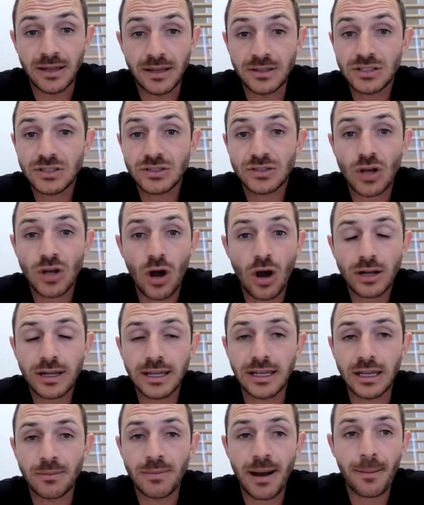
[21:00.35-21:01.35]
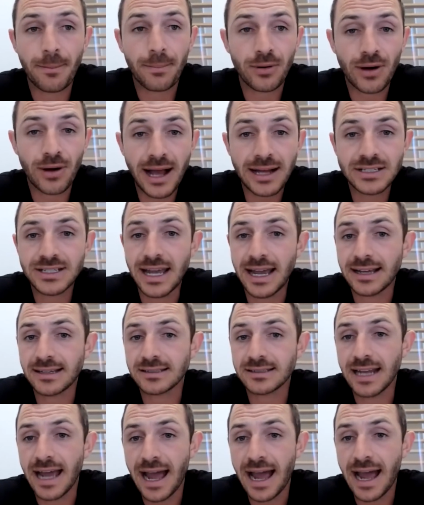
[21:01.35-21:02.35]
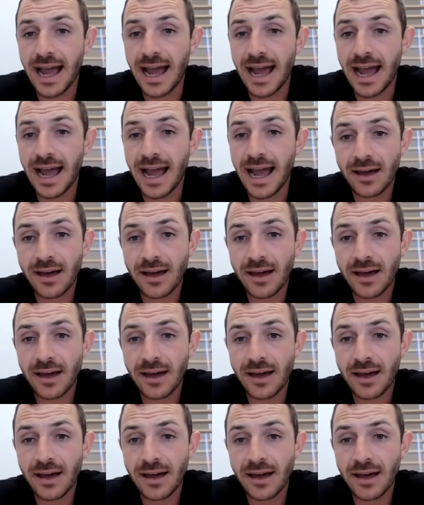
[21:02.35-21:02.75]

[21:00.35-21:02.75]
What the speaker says: and just talking about projects and how